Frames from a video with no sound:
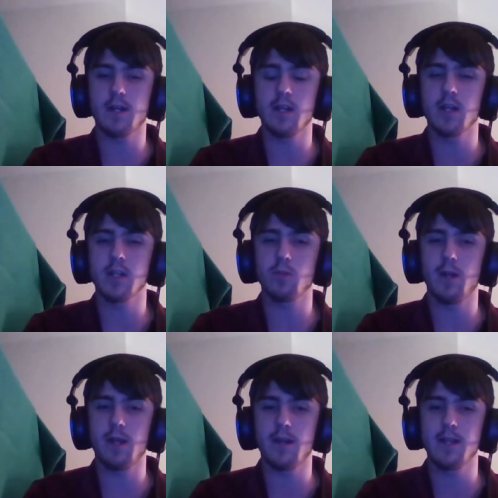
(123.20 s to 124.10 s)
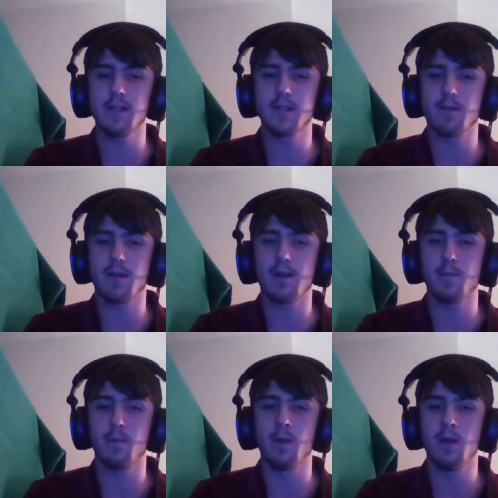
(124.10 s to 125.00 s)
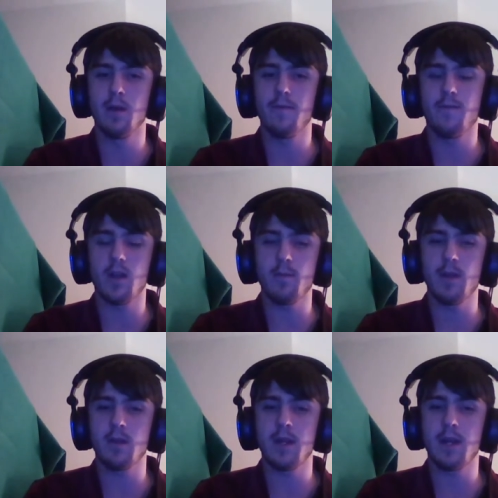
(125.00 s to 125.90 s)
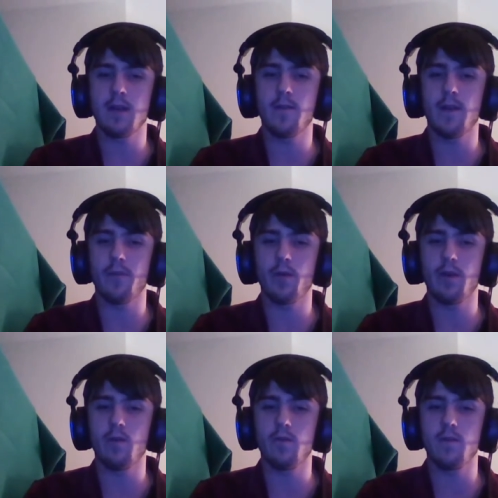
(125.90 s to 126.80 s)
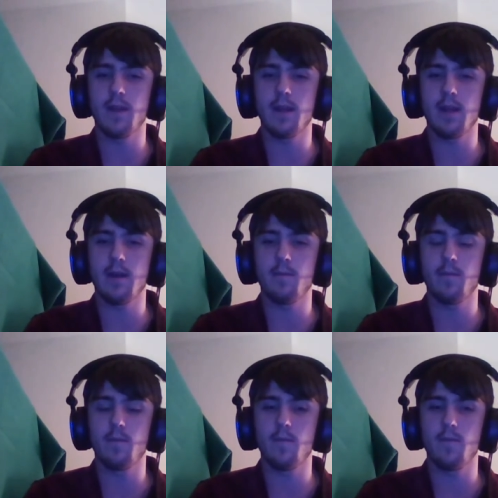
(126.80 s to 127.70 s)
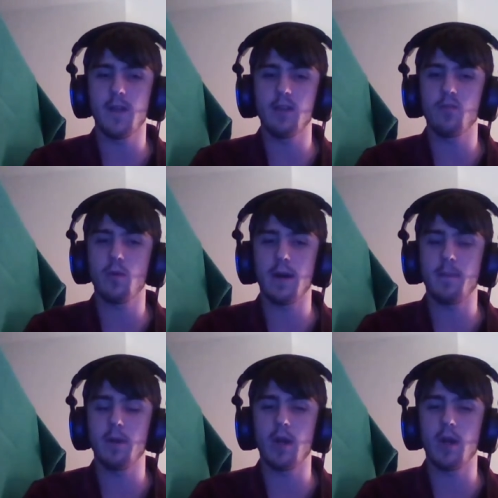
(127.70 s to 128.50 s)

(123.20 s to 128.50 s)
uh, Twitter, Instagram. Follow me on there because that's where all the um, things will happen.